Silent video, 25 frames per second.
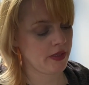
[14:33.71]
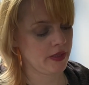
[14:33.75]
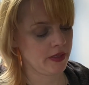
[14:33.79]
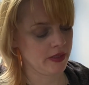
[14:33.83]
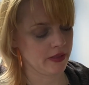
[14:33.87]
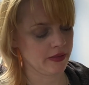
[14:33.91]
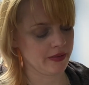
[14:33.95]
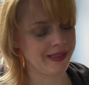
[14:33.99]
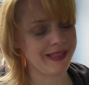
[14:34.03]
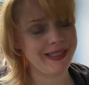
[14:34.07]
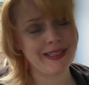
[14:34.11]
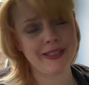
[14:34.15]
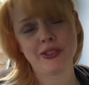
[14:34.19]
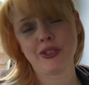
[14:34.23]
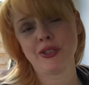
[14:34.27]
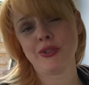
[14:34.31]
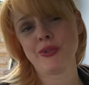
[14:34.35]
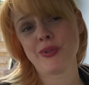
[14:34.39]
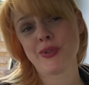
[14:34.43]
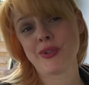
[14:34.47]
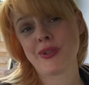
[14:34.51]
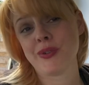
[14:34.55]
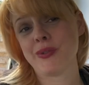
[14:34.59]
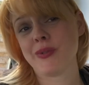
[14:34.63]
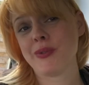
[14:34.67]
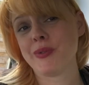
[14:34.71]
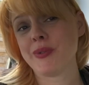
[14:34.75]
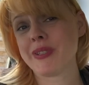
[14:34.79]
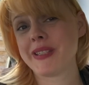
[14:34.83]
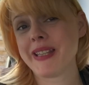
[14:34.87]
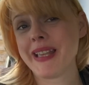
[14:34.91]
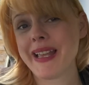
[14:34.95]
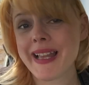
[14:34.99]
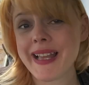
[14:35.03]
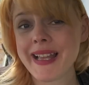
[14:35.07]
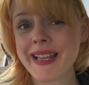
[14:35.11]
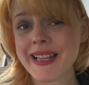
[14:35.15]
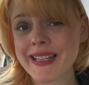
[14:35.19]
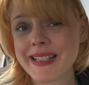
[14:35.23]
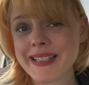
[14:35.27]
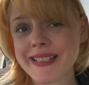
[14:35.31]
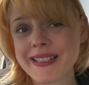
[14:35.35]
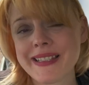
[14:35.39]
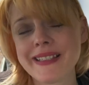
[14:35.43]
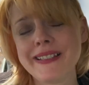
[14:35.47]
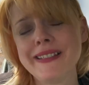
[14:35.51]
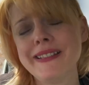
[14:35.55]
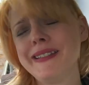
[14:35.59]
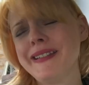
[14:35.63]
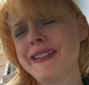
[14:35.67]
Now close those eyes
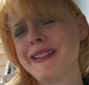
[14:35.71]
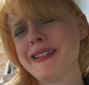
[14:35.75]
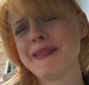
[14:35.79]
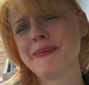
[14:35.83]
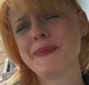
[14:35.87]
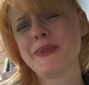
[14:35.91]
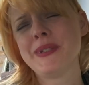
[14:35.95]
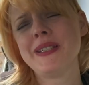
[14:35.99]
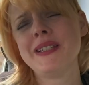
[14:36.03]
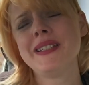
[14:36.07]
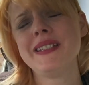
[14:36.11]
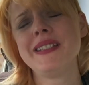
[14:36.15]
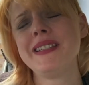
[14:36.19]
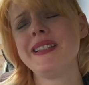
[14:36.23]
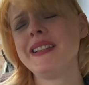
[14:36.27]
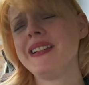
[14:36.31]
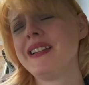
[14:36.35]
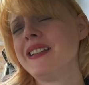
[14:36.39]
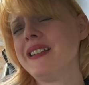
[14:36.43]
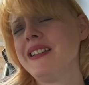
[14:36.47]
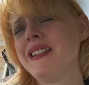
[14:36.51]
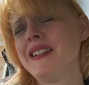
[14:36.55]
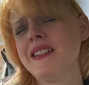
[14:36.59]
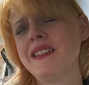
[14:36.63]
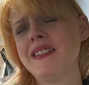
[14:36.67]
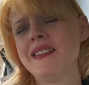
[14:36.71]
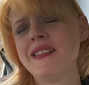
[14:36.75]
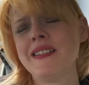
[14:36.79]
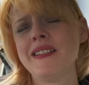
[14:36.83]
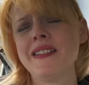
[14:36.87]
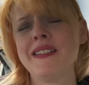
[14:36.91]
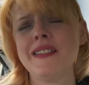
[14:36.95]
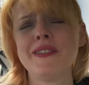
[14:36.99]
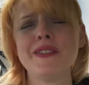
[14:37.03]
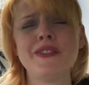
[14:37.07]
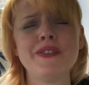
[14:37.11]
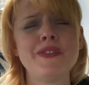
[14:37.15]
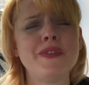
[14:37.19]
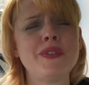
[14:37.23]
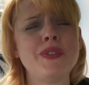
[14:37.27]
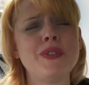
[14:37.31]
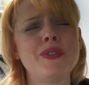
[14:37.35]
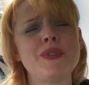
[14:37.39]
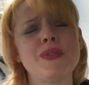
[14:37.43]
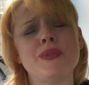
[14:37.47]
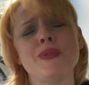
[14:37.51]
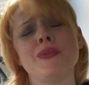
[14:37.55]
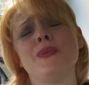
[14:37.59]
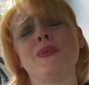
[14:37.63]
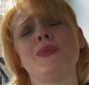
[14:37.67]
and let me love you
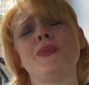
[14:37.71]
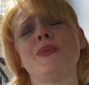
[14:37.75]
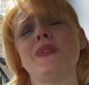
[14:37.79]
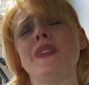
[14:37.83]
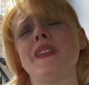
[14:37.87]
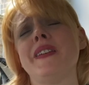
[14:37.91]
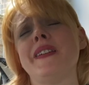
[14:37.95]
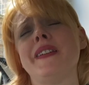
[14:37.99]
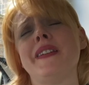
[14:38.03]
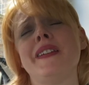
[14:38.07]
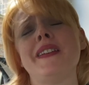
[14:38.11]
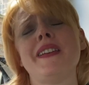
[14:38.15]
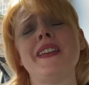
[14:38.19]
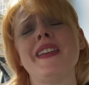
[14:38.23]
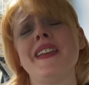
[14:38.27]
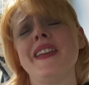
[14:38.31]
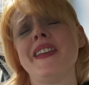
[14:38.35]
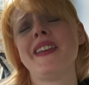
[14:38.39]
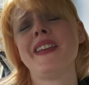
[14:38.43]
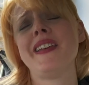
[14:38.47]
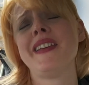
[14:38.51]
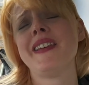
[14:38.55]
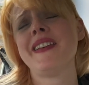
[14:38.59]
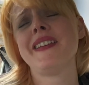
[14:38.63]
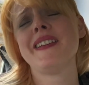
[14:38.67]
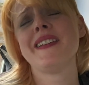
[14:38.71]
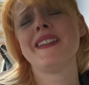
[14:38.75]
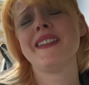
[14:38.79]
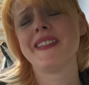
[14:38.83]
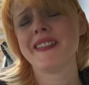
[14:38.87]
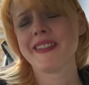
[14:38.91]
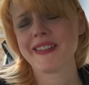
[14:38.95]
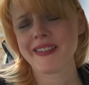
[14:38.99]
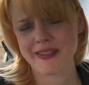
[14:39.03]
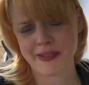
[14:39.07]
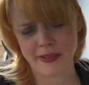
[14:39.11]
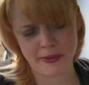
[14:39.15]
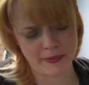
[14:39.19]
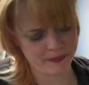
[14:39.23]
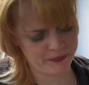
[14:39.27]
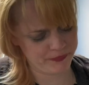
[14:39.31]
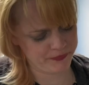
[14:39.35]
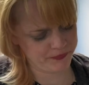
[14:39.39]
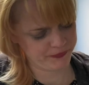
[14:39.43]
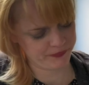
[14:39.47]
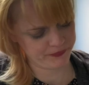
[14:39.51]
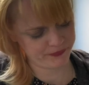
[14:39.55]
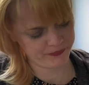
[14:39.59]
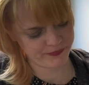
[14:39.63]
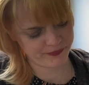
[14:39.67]
to death.
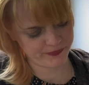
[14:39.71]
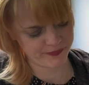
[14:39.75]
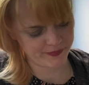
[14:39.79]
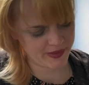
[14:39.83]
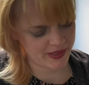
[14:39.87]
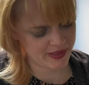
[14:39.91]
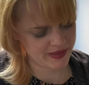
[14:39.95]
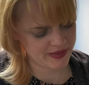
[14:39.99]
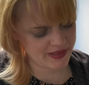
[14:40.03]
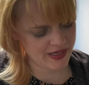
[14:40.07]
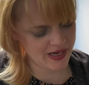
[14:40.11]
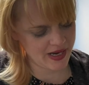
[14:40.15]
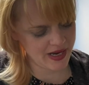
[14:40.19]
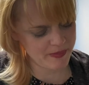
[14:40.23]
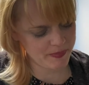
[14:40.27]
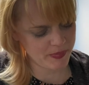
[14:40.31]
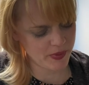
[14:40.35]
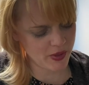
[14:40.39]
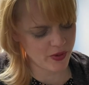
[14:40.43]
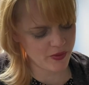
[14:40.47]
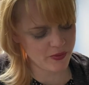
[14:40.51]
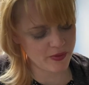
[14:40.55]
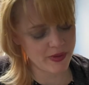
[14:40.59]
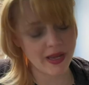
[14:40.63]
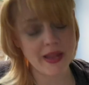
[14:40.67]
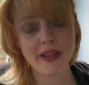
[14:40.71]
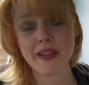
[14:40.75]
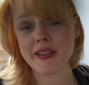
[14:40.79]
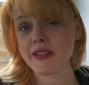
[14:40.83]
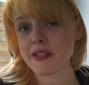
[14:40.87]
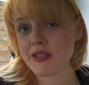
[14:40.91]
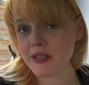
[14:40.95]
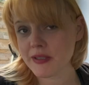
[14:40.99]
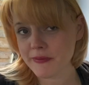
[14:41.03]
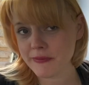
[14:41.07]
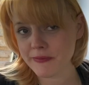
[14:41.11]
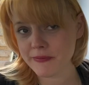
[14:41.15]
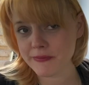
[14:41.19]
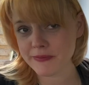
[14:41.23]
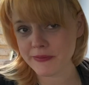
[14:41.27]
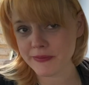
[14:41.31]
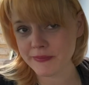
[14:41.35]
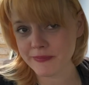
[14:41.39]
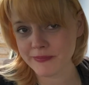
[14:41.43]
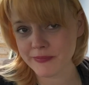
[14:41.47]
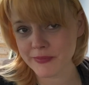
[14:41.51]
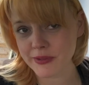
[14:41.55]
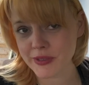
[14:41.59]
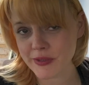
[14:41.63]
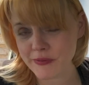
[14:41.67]
Type O negative,
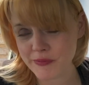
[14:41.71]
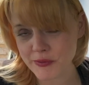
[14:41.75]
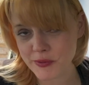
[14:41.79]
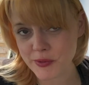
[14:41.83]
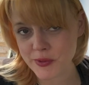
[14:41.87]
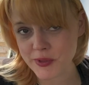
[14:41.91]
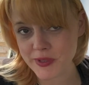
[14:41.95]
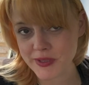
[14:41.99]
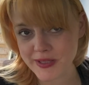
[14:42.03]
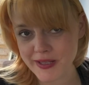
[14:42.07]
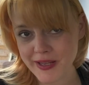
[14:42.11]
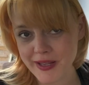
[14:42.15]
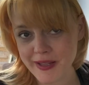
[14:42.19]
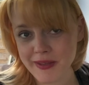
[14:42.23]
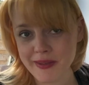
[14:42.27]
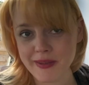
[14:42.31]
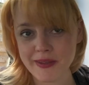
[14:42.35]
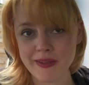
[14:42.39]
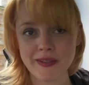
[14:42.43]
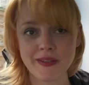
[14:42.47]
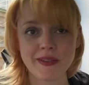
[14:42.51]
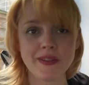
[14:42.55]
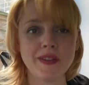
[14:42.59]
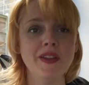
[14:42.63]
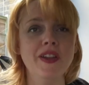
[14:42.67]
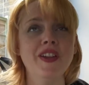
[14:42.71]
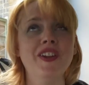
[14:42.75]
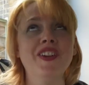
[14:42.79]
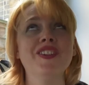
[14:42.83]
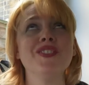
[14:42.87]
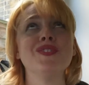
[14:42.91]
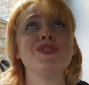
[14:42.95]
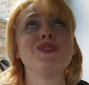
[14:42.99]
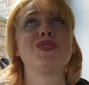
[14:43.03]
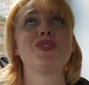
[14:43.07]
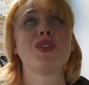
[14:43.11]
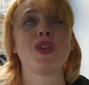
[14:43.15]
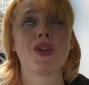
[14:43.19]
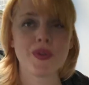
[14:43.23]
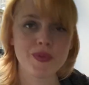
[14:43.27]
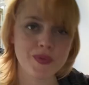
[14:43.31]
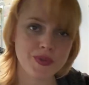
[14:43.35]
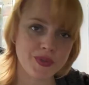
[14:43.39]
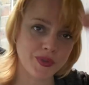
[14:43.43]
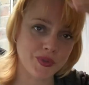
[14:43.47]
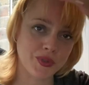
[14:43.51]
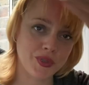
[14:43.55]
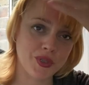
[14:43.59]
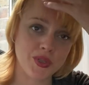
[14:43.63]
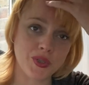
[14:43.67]
love you to death.
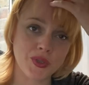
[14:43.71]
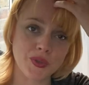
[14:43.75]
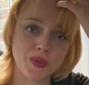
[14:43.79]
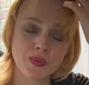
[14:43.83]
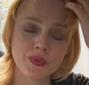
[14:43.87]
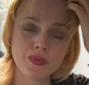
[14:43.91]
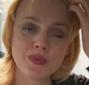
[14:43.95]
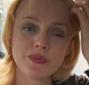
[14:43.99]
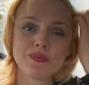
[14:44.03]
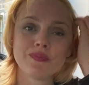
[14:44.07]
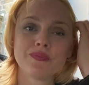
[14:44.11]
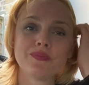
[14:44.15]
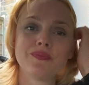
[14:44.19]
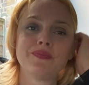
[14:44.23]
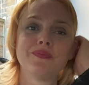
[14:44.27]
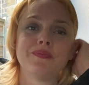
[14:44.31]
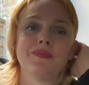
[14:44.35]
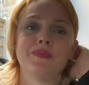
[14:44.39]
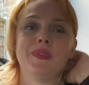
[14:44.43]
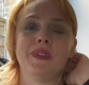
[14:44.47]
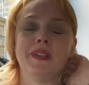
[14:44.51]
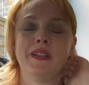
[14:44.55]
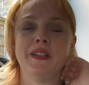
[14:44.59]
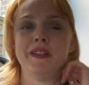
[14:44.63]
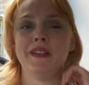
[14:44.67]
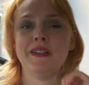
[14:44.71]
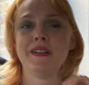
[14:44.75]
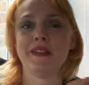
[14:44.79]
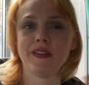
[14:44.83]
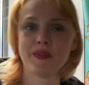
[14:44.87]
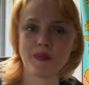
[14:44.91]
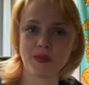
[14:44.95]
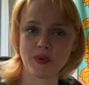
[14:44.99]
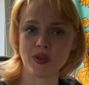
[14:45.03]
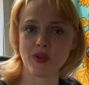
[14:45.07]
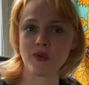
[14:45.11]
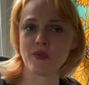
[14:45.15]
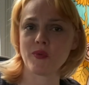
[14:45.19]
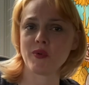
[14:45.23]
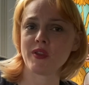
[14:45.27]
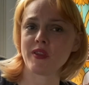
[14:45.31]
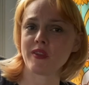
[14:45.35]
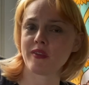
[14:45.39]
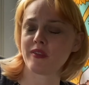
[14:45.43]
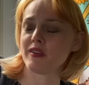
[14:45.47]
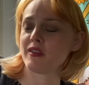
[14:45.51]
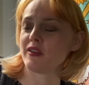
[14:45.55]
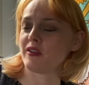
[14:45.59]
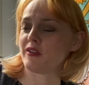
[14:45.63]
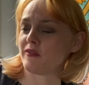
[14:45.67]
Total tune. Let me know what you
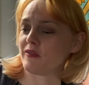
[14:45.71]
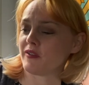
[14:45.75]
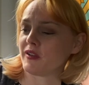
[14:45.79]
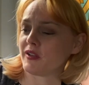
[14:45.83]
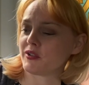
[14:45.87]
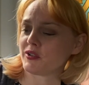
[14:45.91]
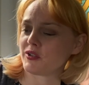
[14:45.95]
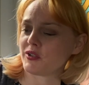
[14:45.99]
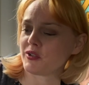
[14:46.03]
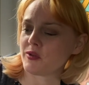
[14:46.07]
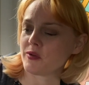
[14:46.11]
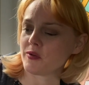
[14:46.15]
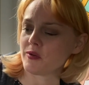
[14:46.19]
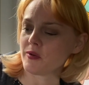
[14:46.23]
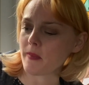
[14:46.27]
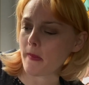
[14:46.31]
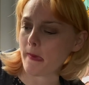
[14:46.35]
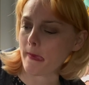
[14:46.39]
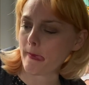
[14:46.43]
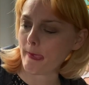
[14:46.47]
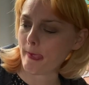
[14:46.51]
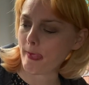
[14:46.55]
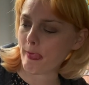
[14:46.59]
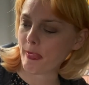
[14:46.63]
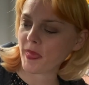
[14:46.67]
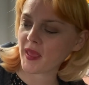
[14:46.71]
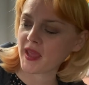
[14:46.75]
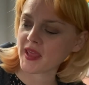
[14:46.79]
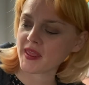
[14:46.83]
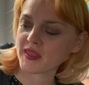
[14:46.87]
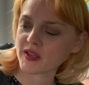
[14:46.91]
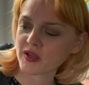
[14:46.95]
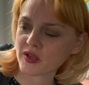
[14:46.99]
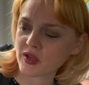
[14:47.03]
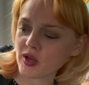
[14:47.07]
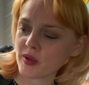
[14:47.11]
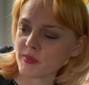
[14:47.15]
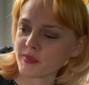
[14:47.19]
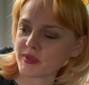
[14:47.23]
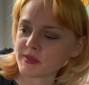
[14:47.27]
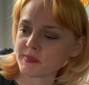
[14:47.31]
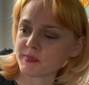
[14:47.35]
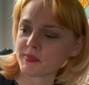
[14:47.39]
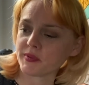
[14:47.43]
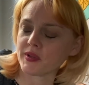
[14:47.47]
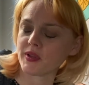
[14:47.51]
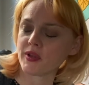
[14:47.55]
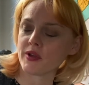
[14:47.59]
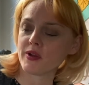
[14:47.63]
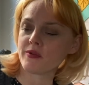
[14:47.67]
think of that tune in the comments
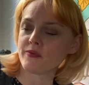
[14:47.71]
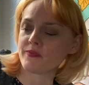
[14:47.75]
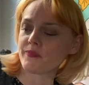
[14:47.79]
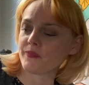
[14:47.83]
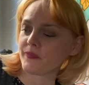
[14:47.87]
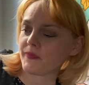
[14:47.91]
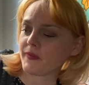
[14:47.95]
below.